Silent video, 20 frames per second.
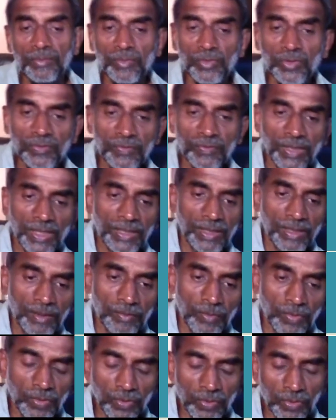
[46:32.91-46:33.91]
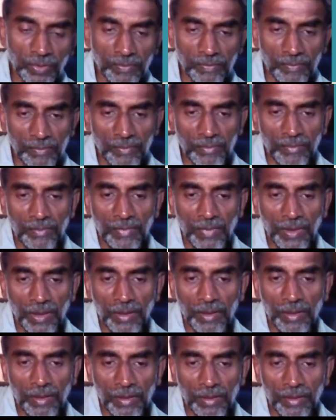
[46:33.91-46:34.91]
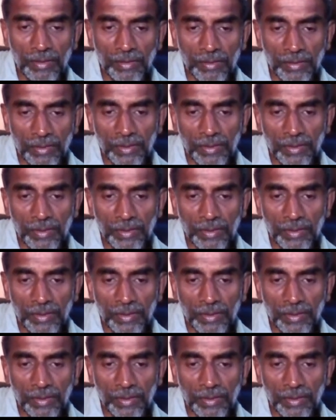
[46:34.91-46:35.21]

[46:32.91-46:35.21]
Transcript: moved a little more uh,